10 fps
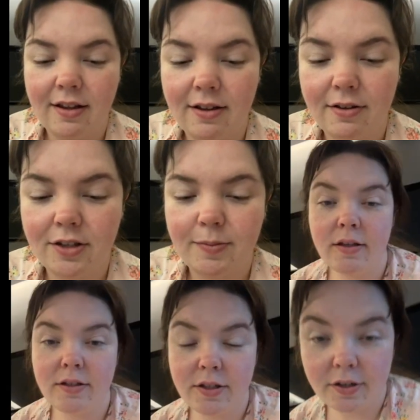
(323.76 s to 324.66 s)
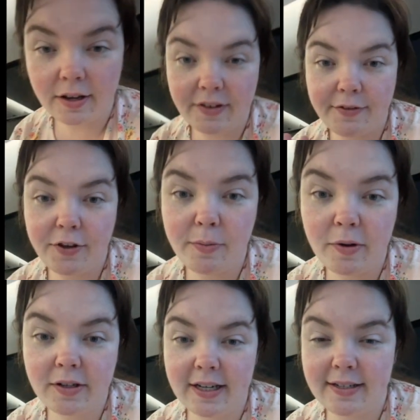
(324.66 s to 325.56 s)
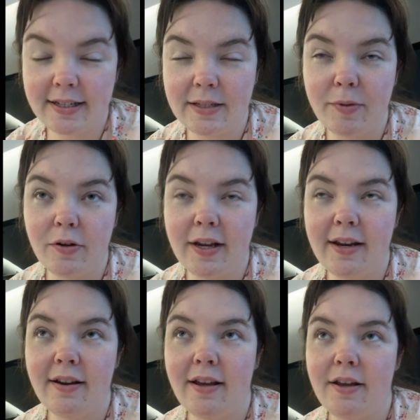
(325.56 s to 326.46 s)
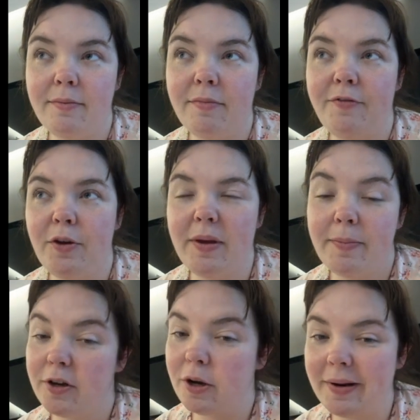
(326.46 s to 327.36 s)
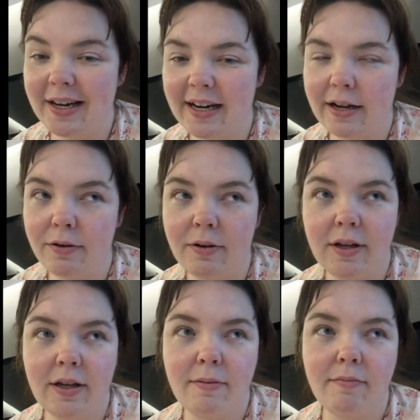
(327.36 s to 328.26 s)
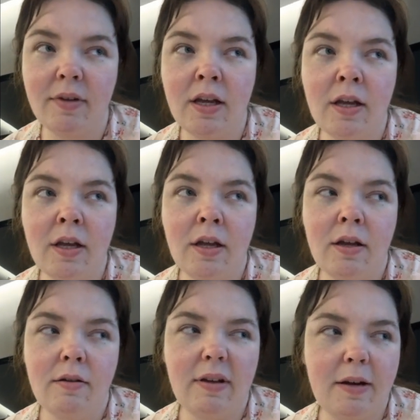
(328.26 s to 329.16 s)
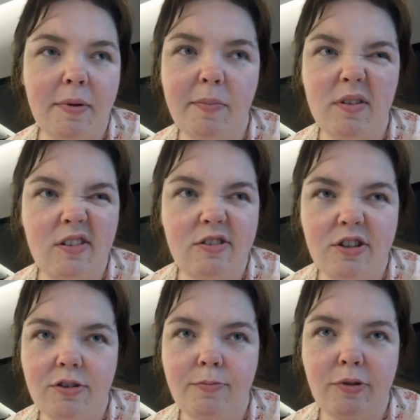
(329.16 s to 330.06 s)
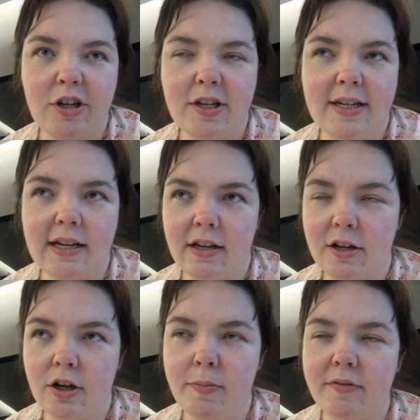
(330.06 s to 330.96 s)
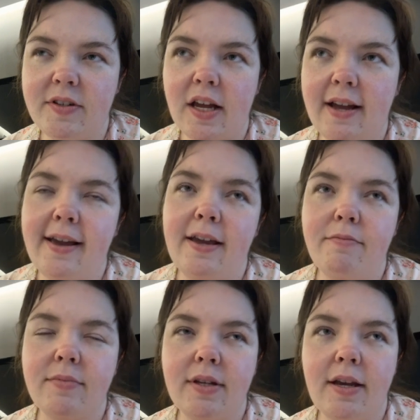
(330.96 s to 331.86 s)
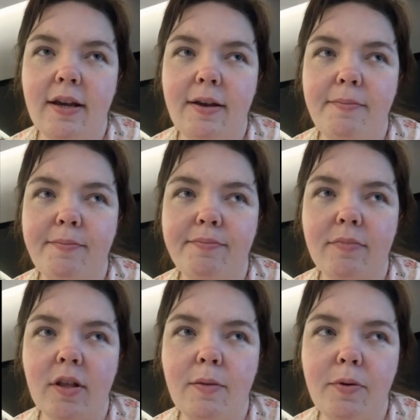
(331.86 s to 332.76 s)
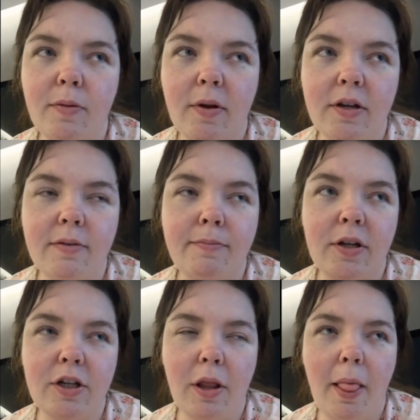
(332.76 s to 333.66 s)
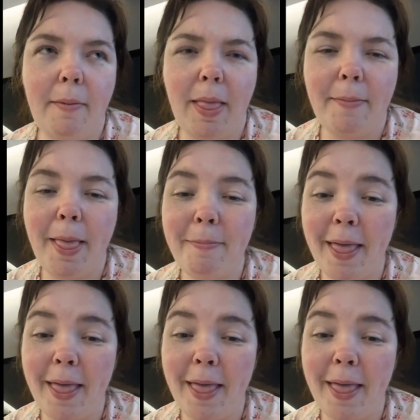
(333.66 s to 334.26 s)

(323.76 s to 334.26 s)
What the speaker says: hospital. So I've had a few more tests this morning, a few people coming in and out. I've had my blood pressure taken a couple of times. The pulmonologist